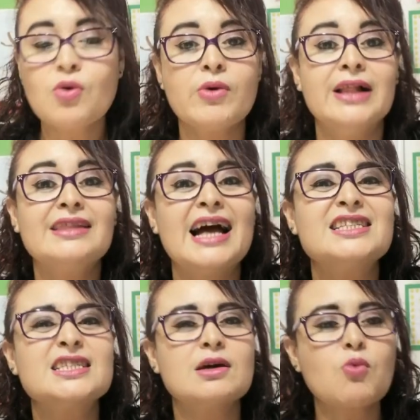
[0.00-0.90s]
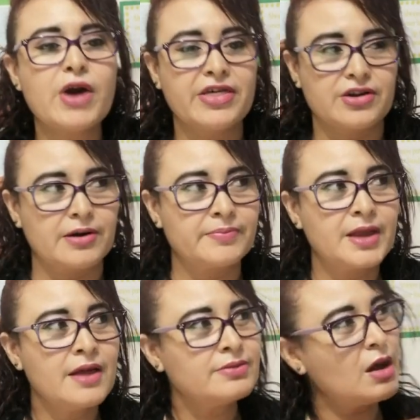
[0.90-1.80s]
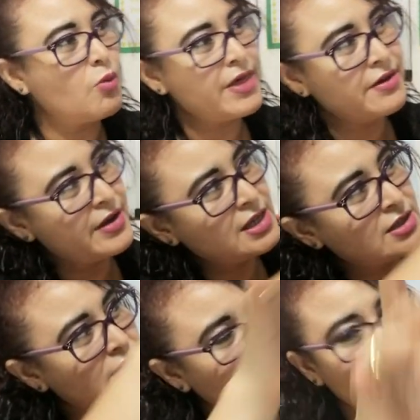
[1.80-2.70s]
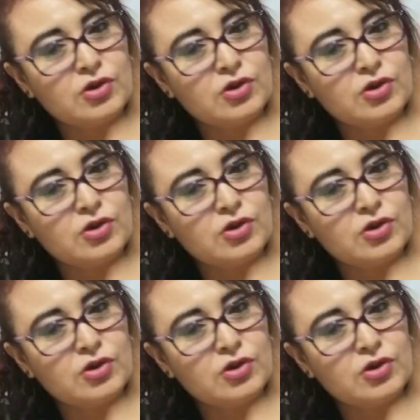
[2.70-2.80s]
Well, that's the weather. The weather is,